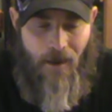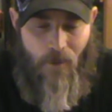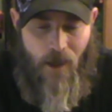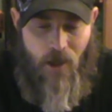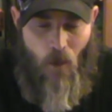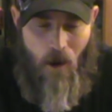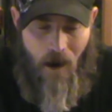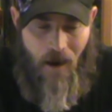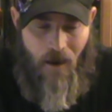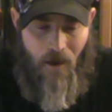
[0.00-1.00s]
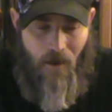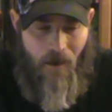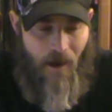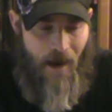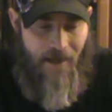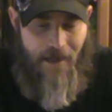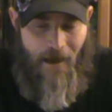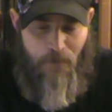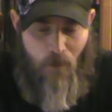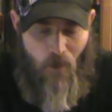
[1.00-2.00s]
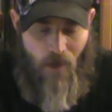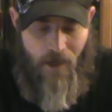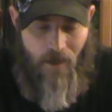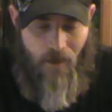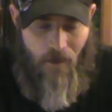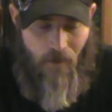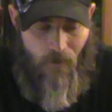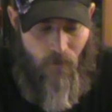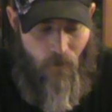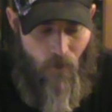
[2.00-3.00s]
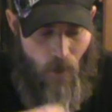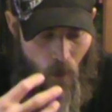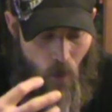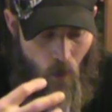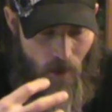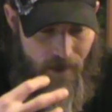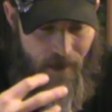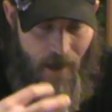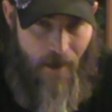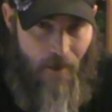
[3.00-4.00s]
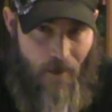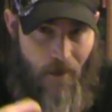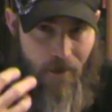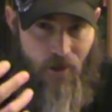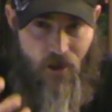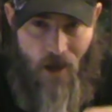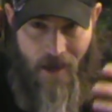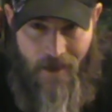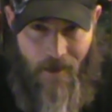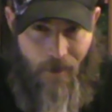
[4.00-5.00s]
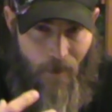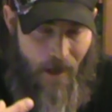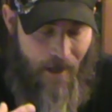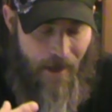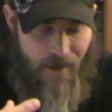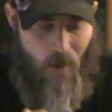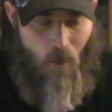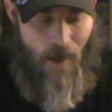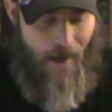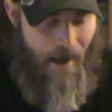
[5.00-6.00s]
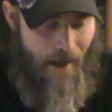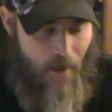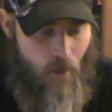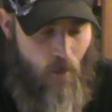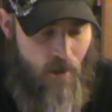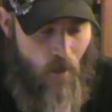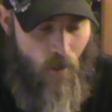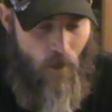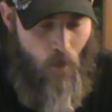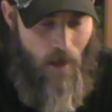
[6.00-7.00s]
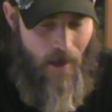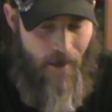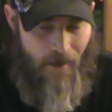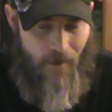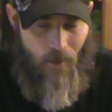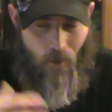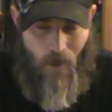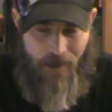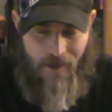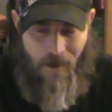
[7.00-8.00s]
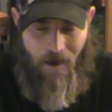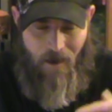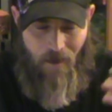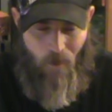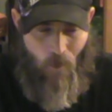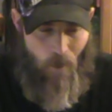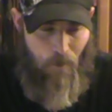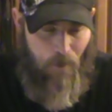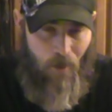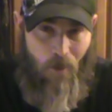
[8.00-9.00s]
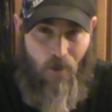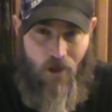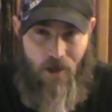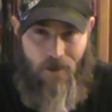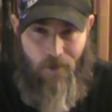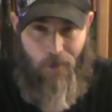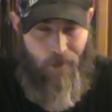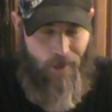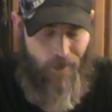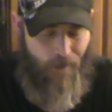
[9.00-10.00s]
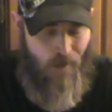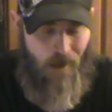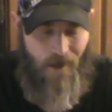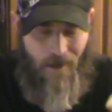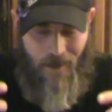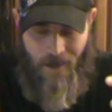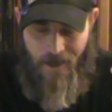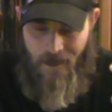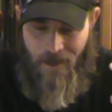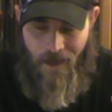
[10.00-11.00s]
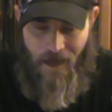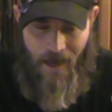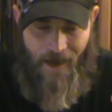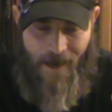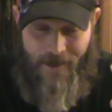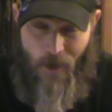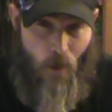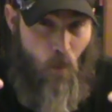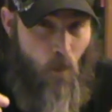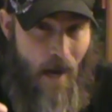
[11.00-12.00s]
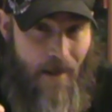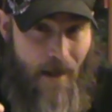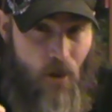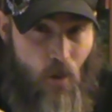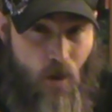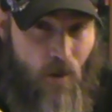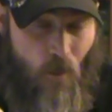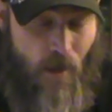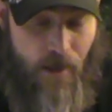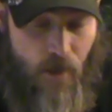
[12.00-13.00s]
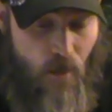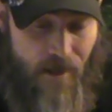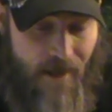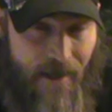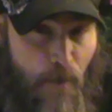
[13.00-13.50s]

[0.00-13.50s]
then you are at that point of the whole entire agenda thing that's going on. Who's going to win, the Red Star or the Blue Shield, you know? And that's another way that you can reuse this